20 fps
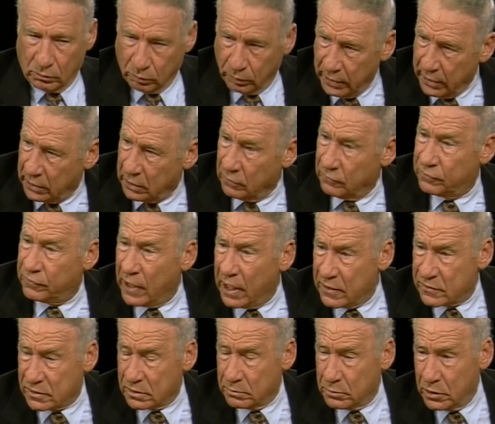We can
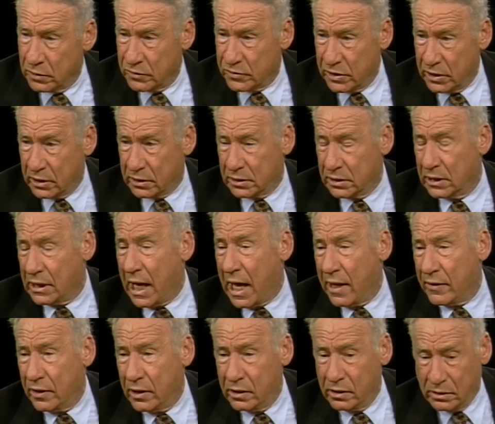face the music
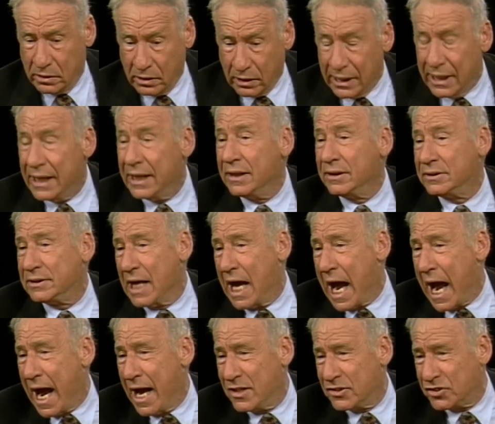together,
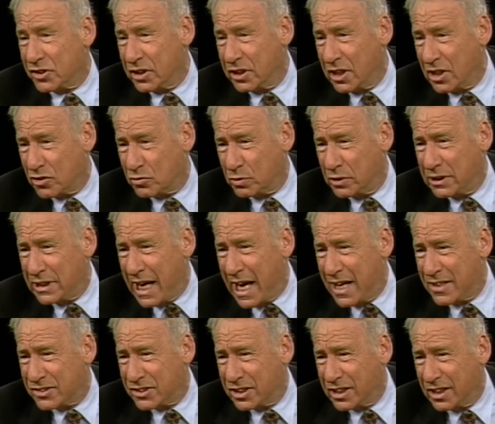dancing as we're
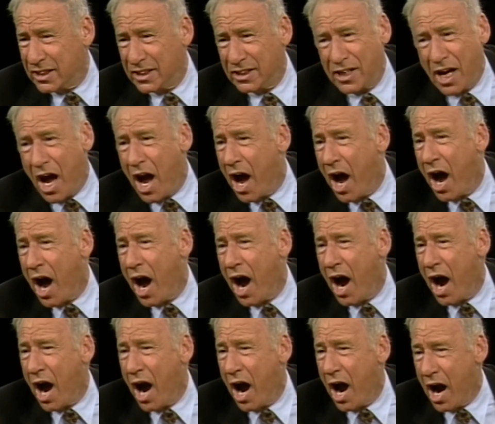dancing in the
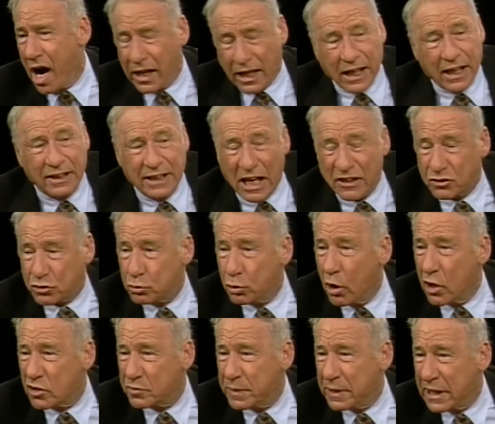dark. That's
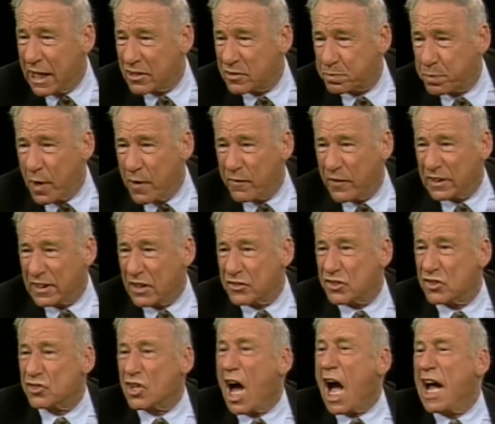Crosby, that's perfect,
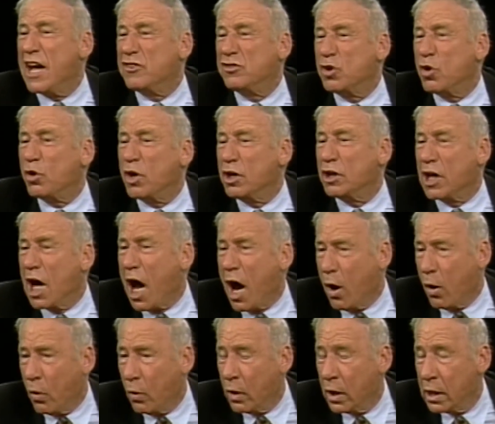that's as high as you can
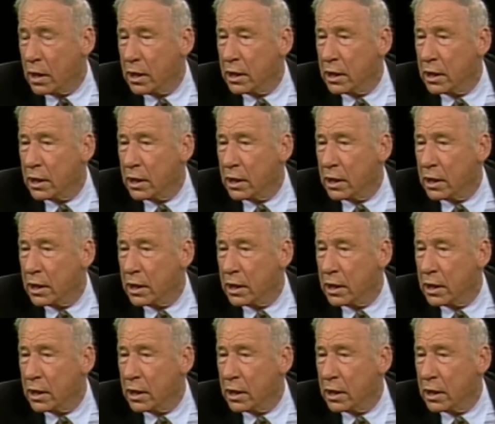go.